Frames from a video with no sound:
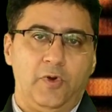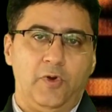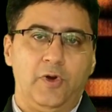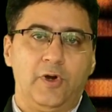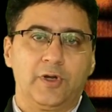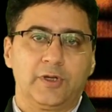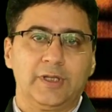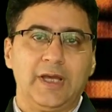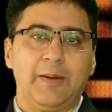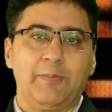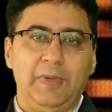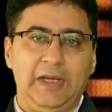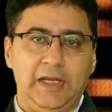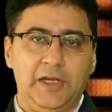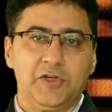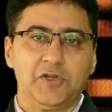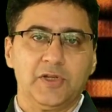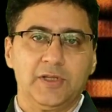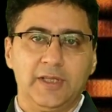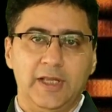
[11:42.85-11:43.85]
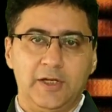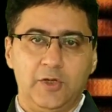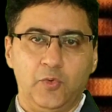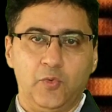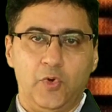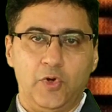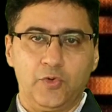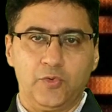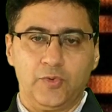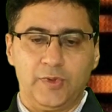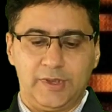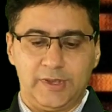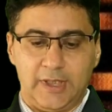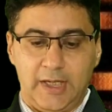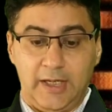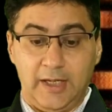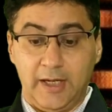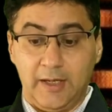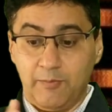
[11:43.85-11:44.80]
or the application that you want to design.